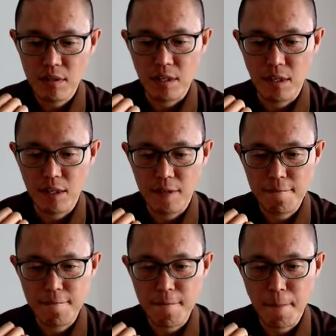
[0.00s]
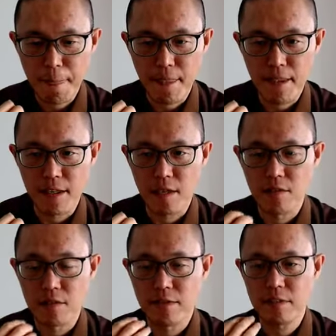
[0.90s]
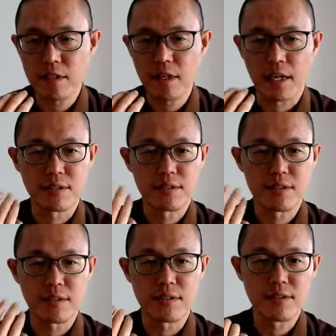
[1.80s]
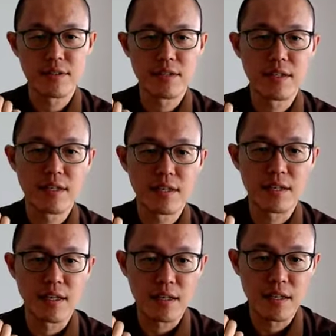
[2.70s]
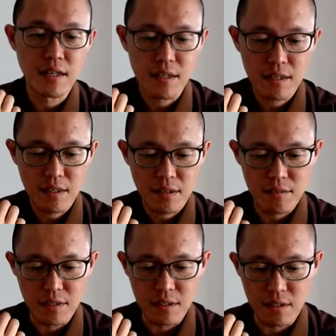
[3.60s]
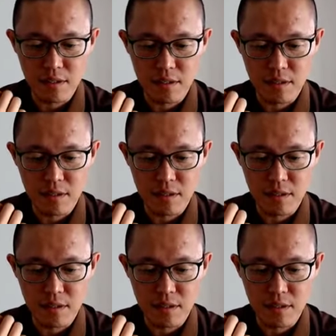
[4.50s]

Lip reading: yeah, in our very existence. Yeah, we